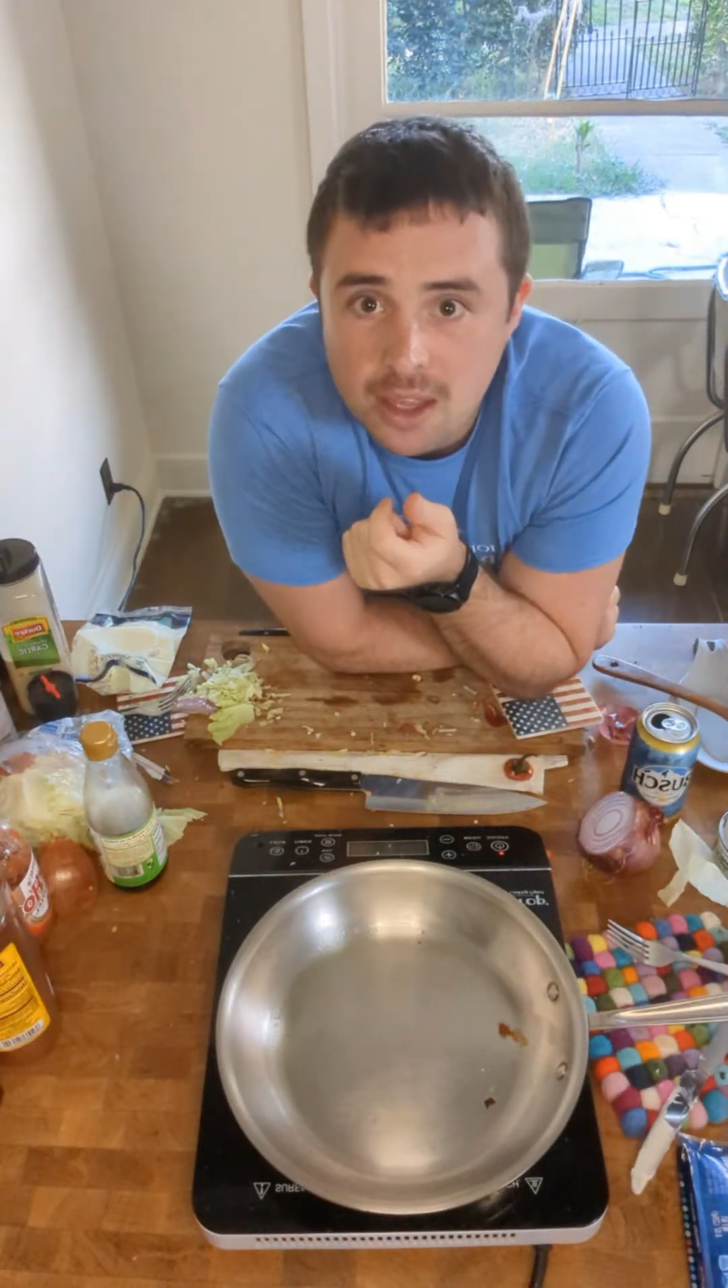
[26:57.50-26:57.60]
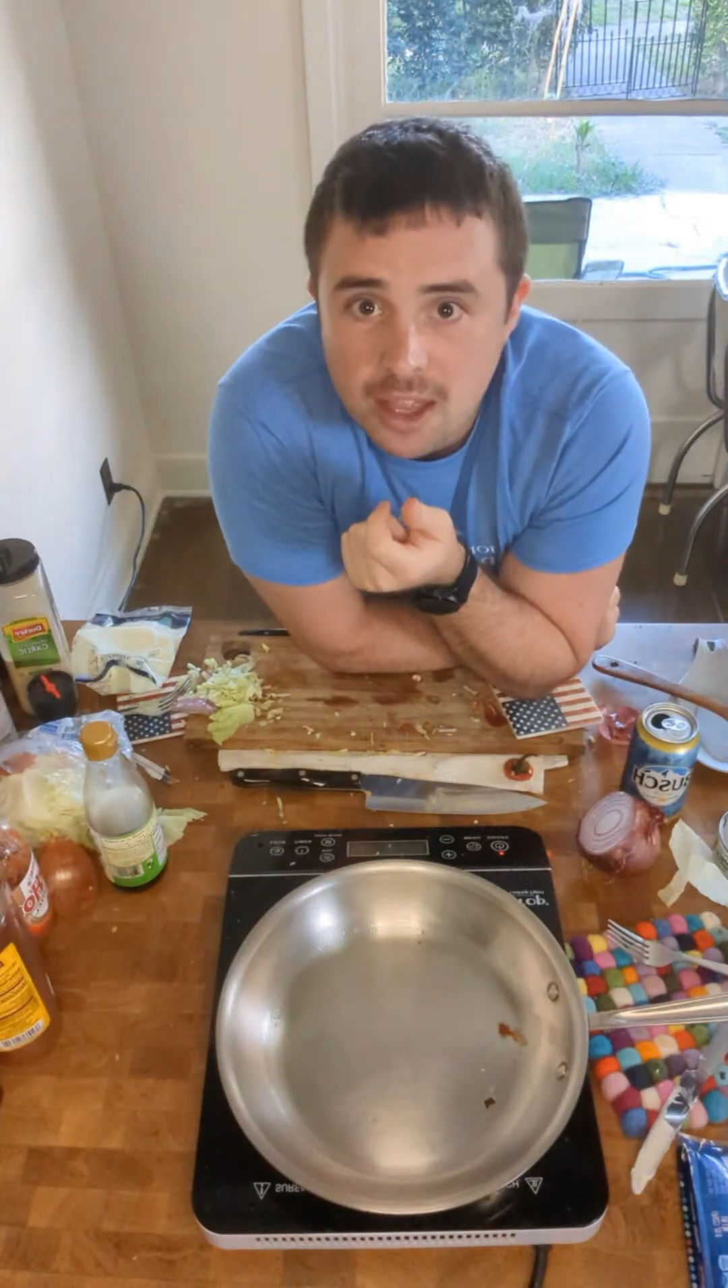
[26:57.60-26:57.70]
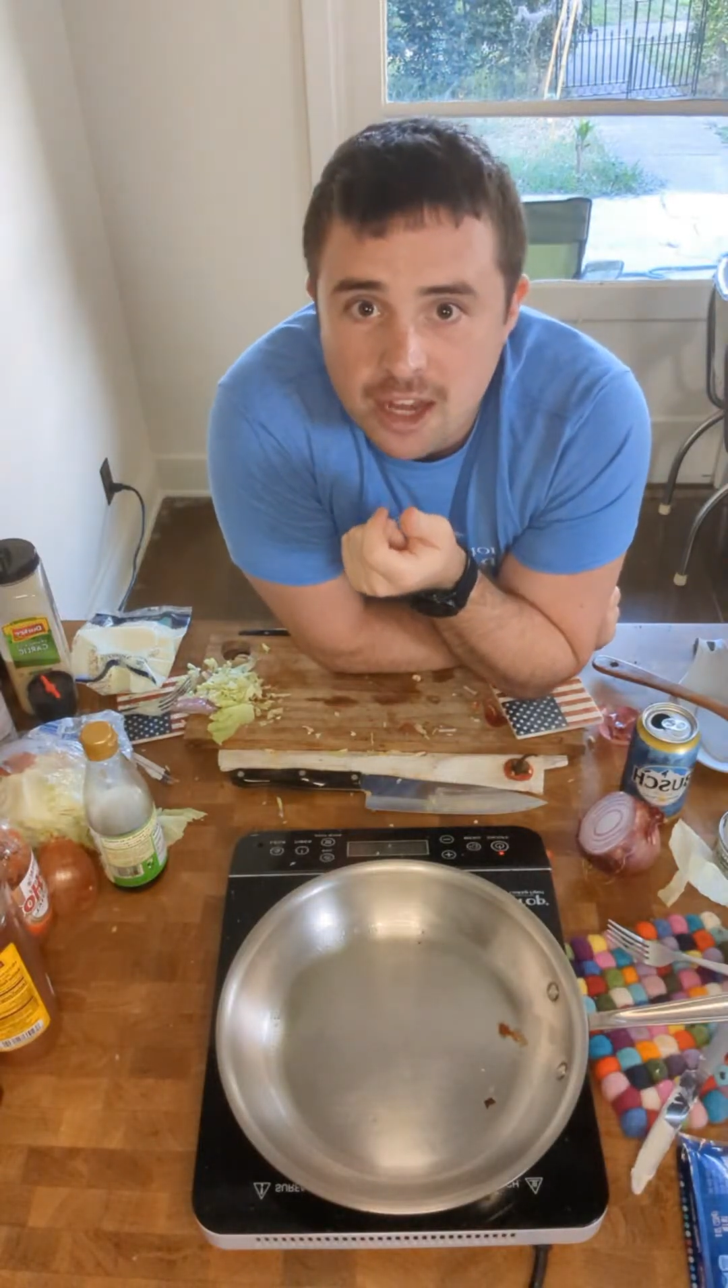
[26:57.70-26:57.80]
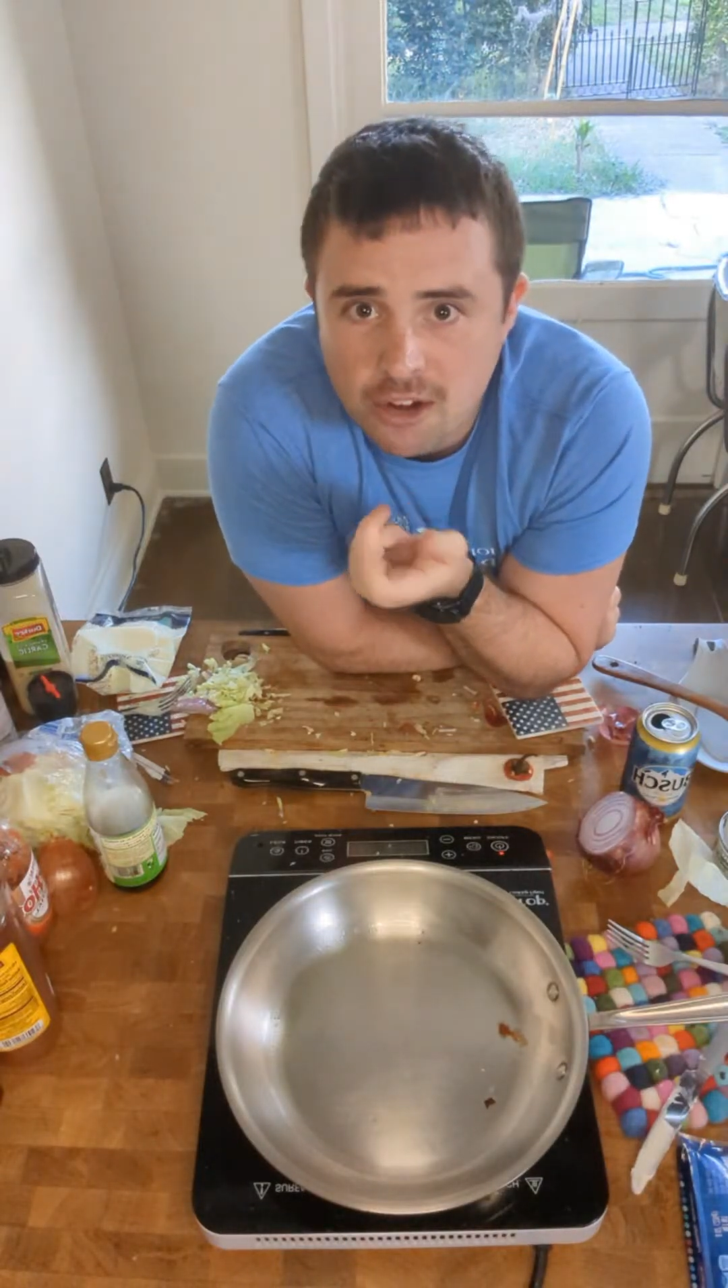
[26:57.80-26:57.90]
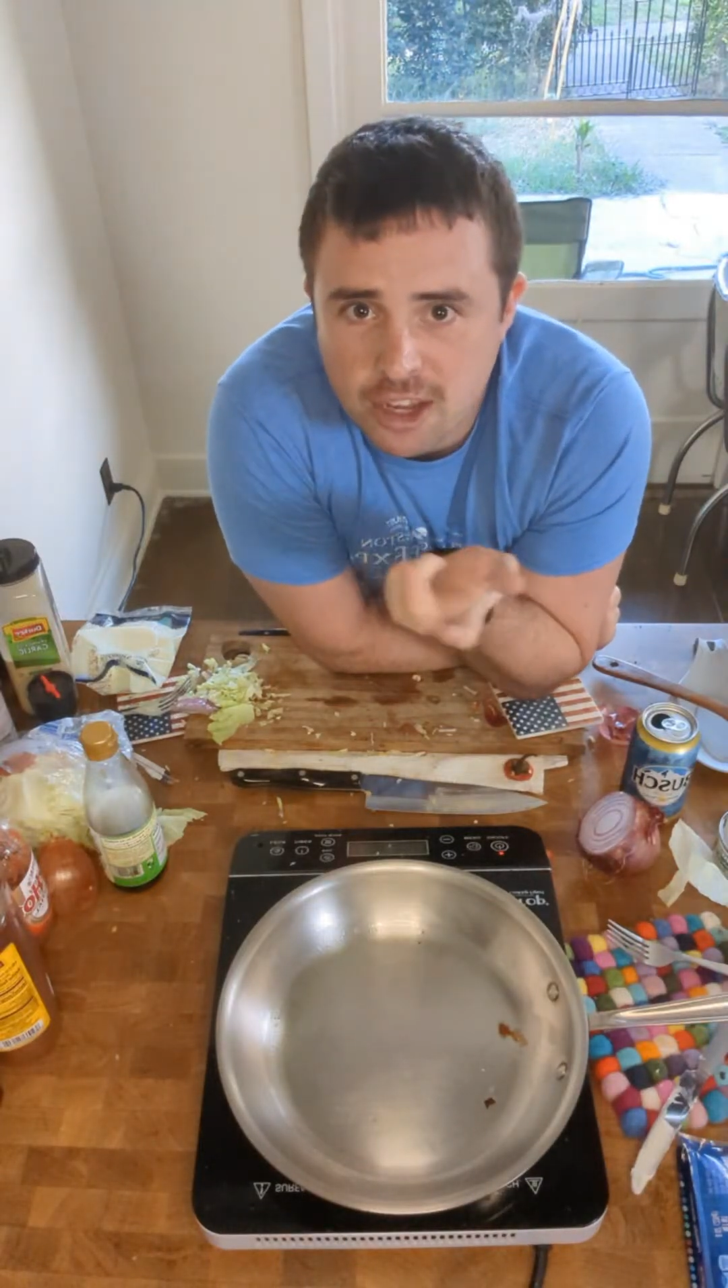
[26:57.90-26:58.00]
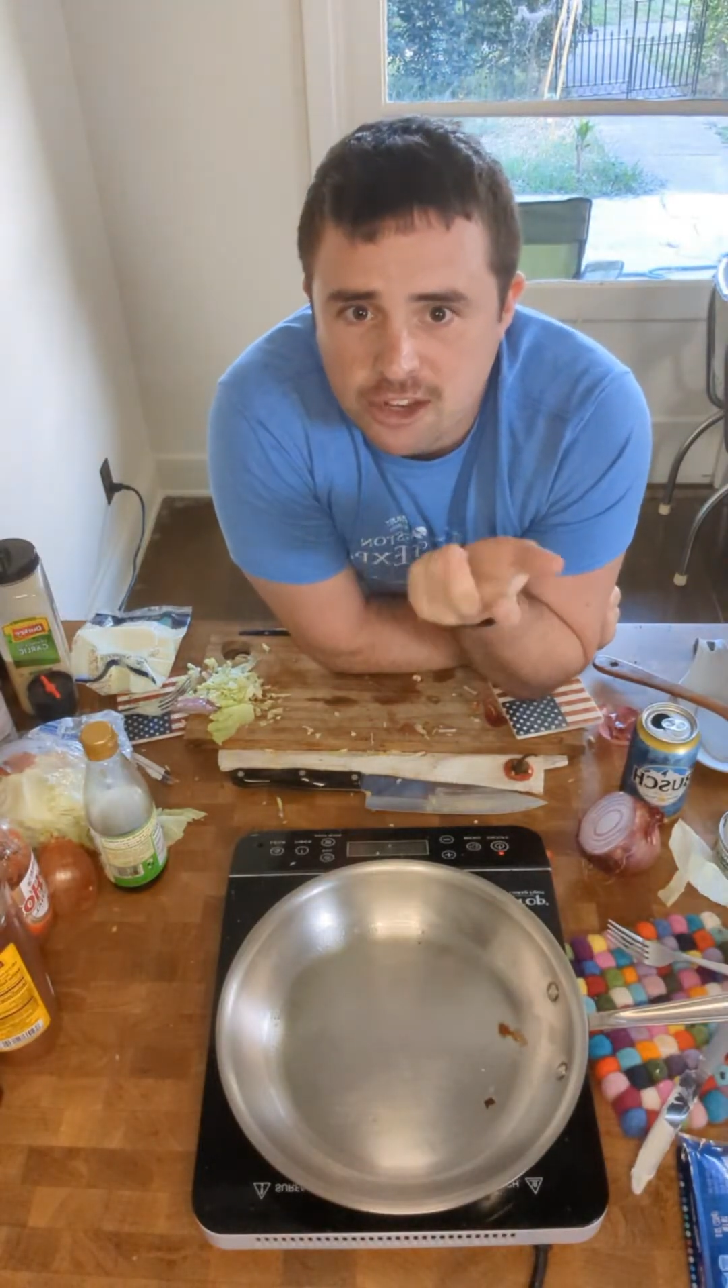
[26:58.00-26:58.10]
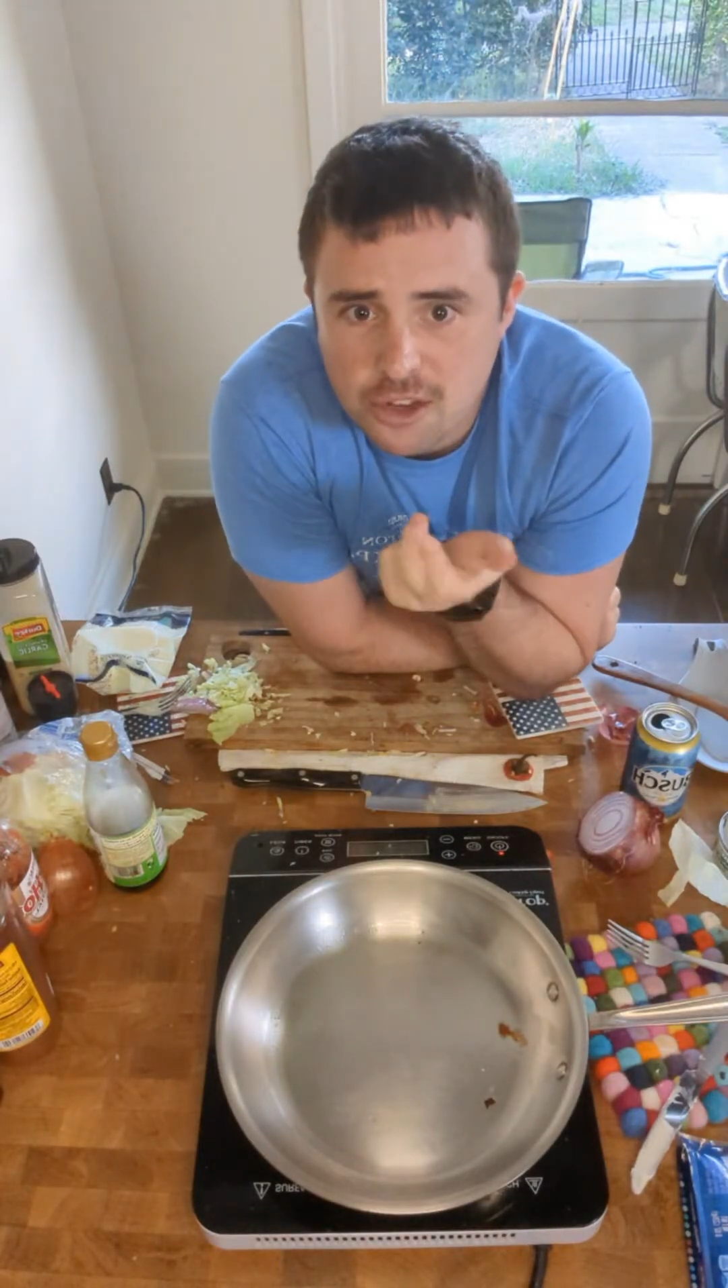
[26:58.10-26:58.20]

don't get too